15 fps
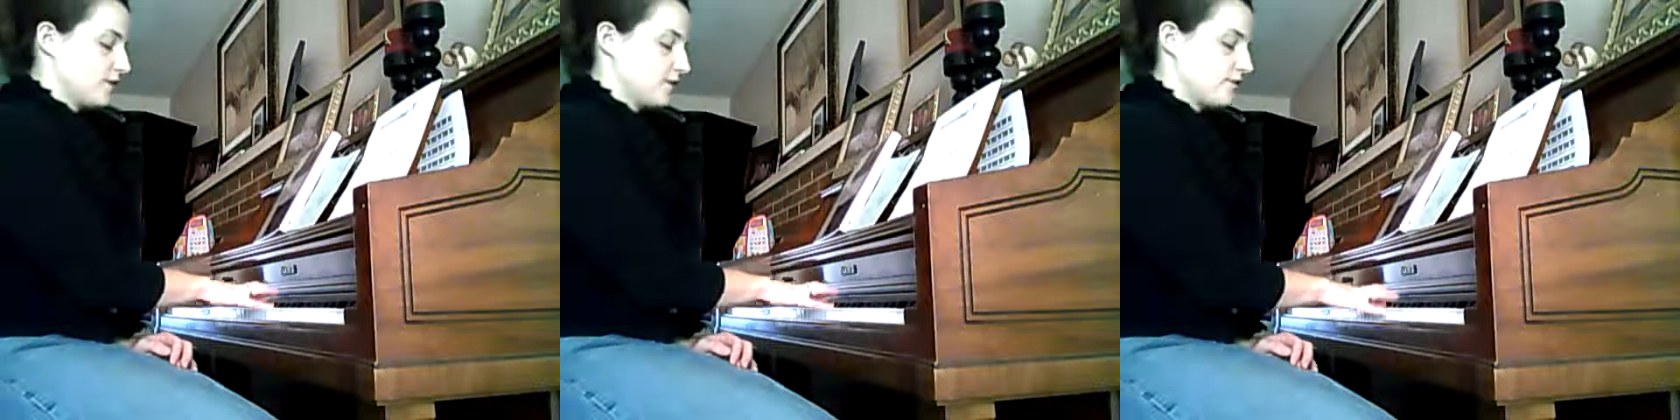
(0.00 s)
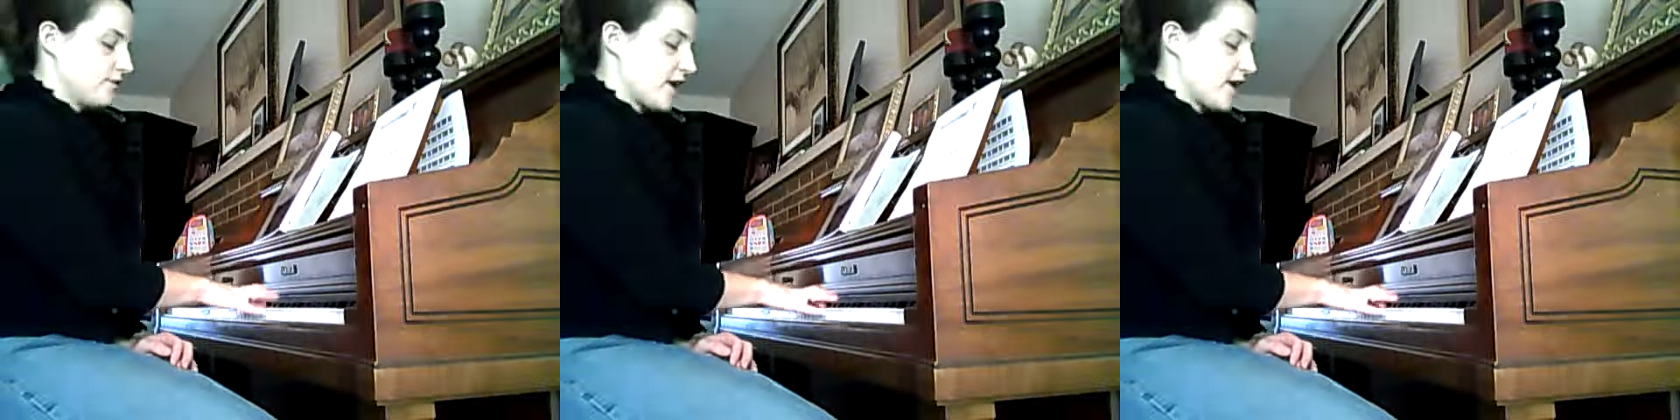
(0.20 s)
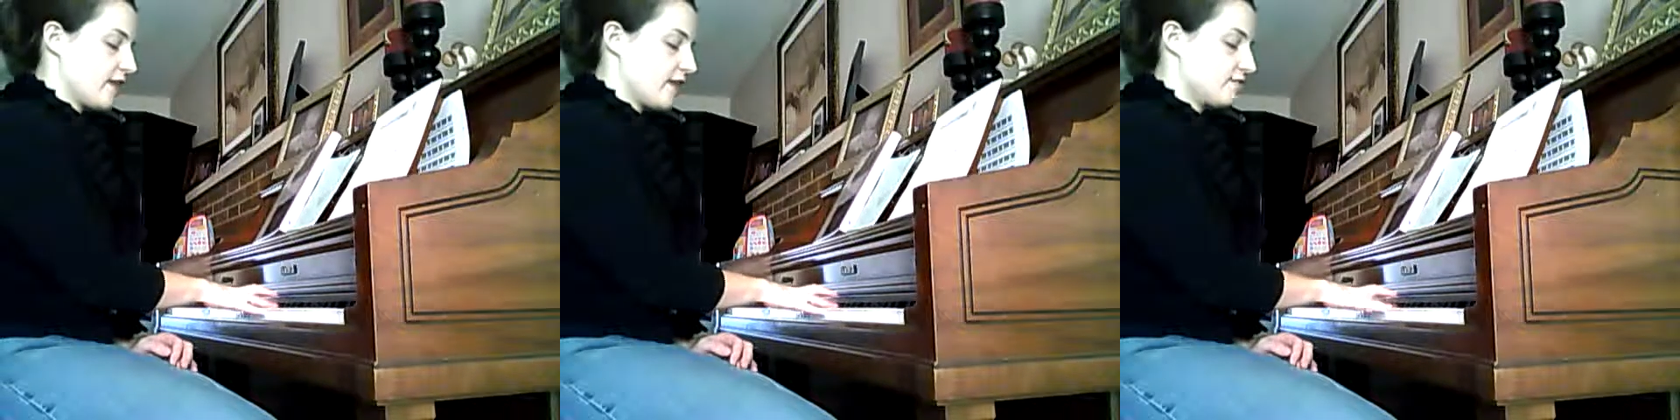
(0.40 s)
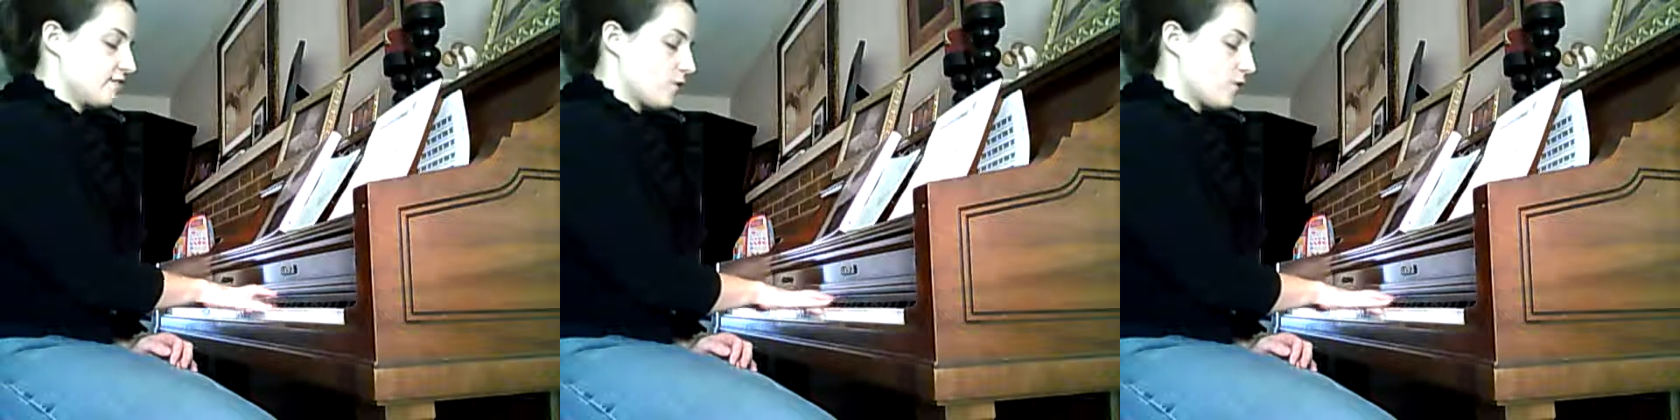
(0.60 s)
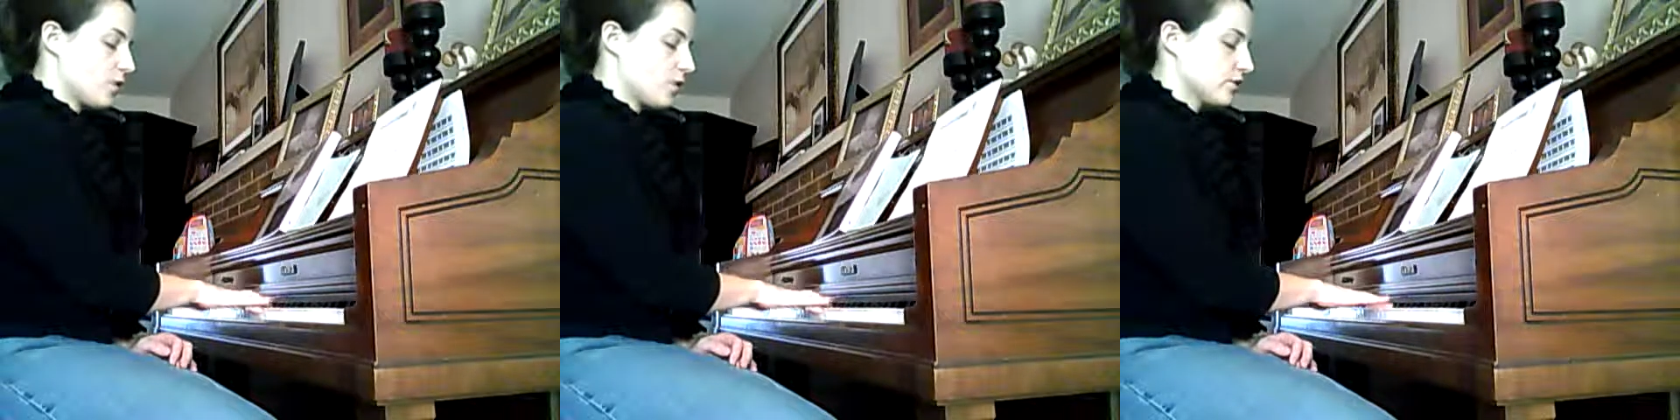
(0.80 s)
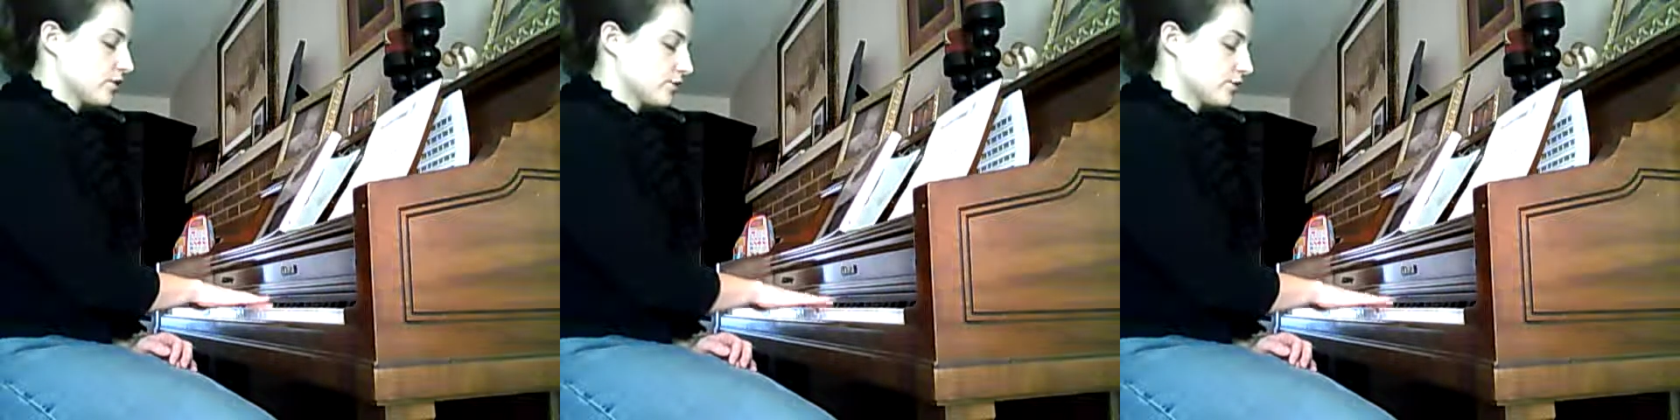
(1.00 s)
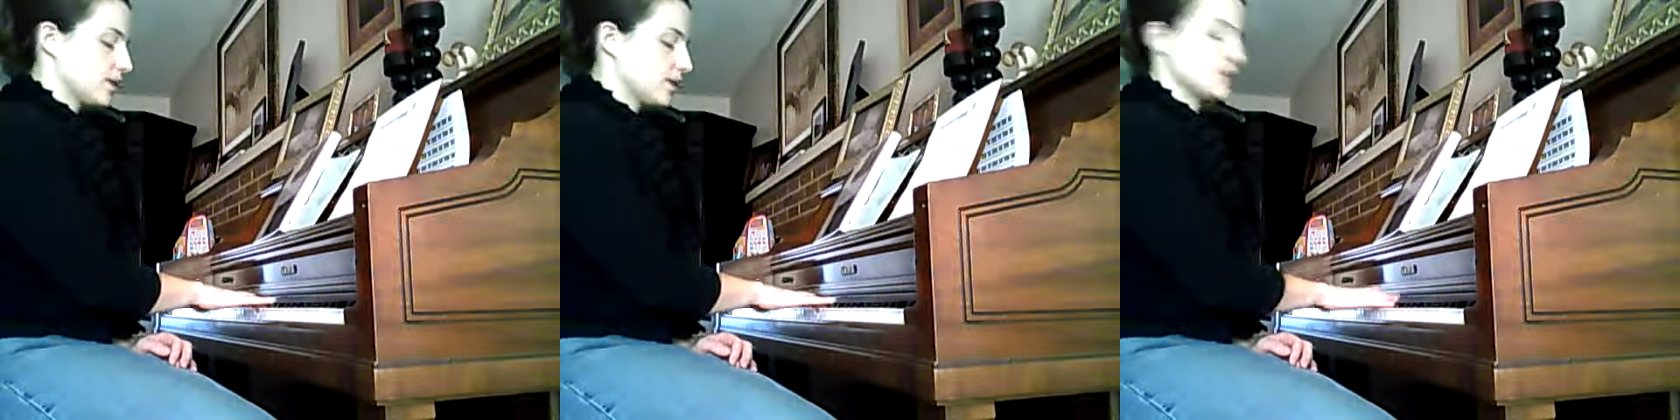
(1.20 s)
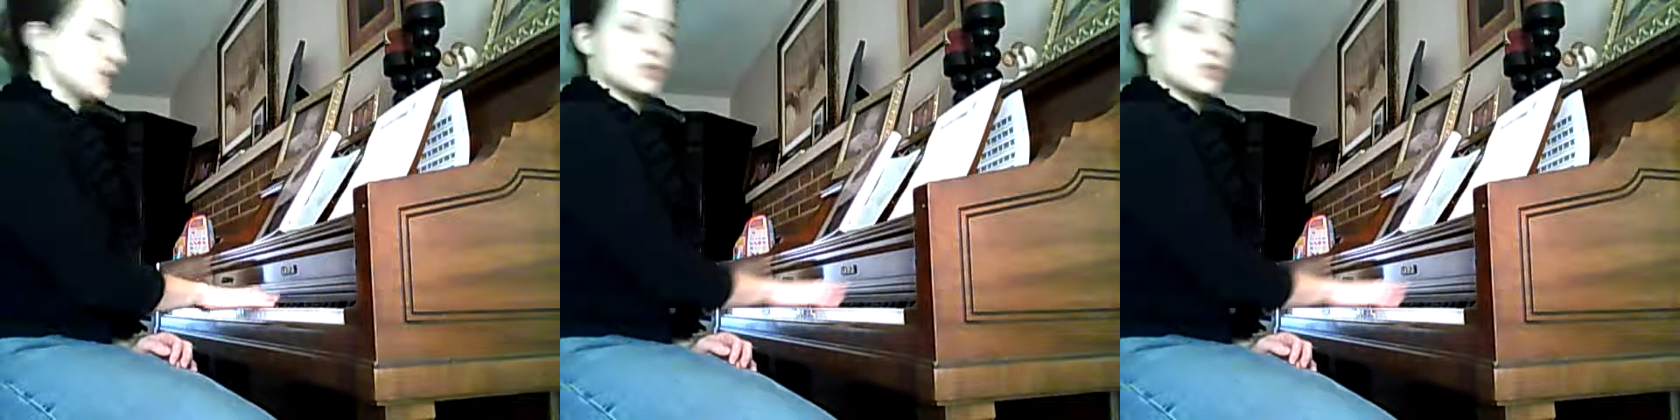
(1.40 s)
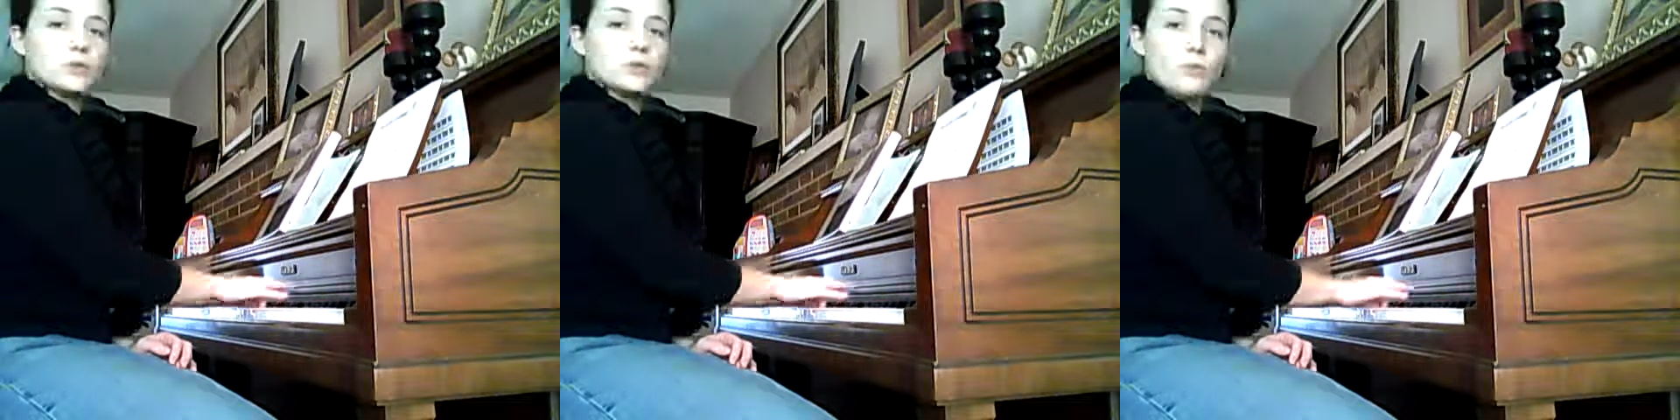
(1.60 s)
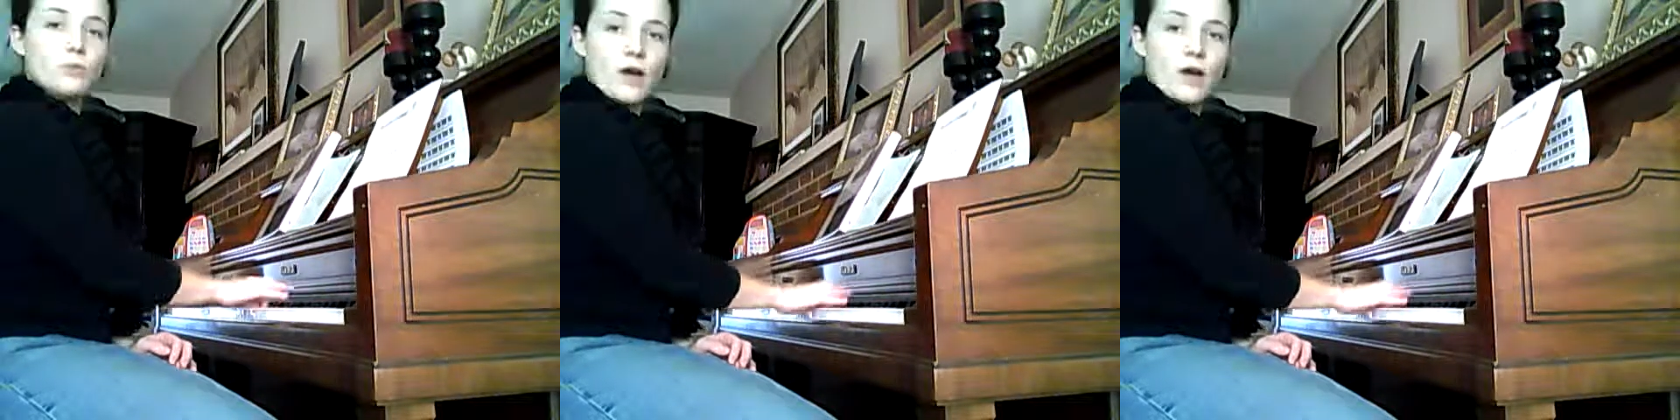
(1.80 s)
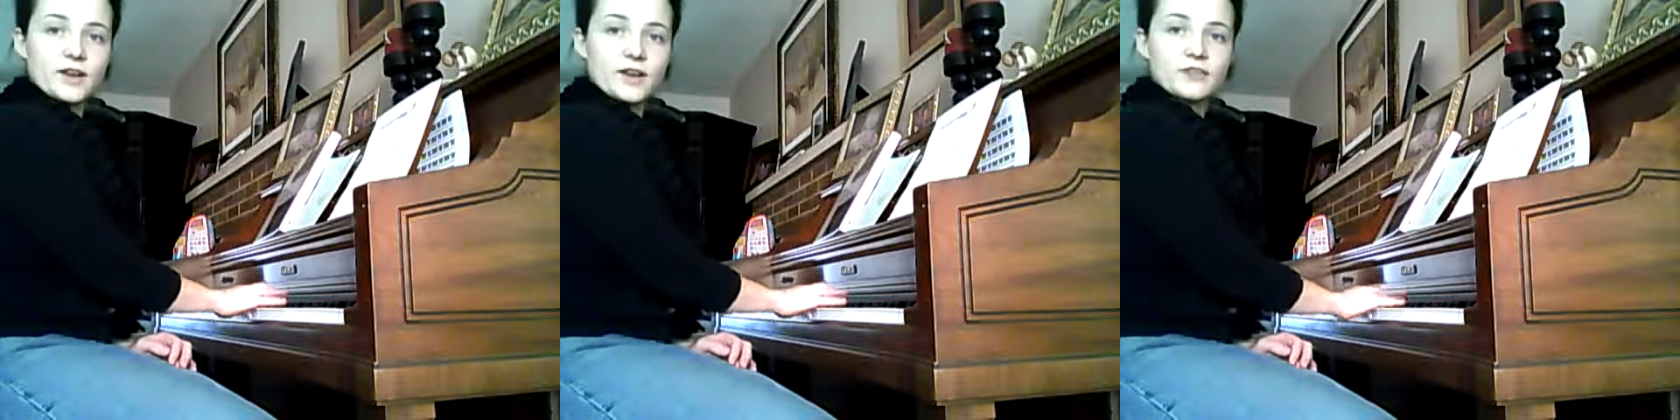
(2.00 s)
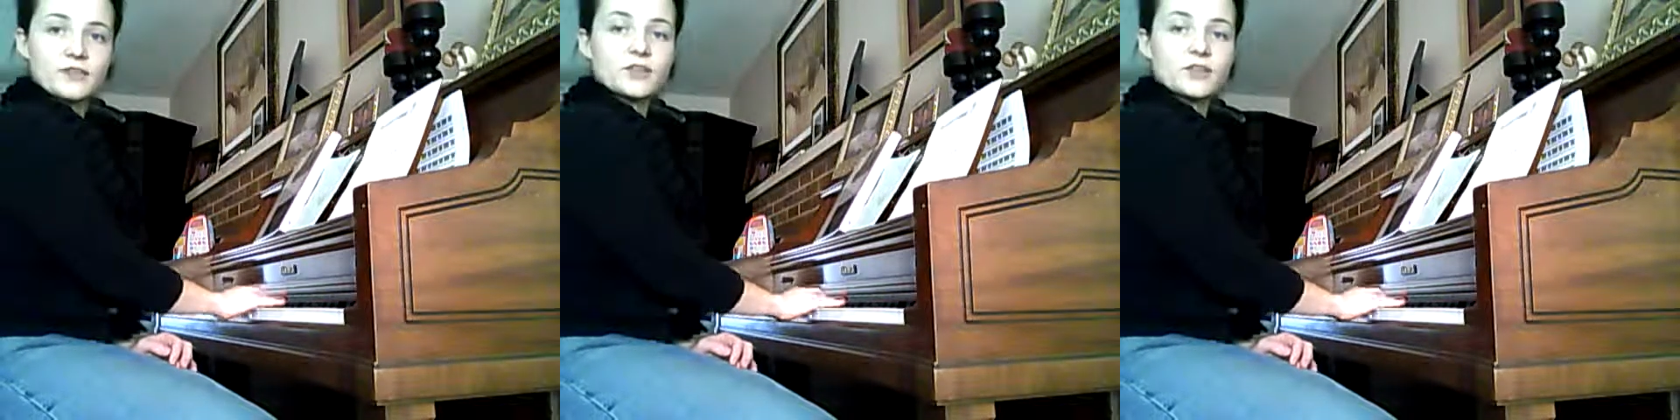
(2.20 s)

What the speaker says: 5, 4, 3, 2, 1.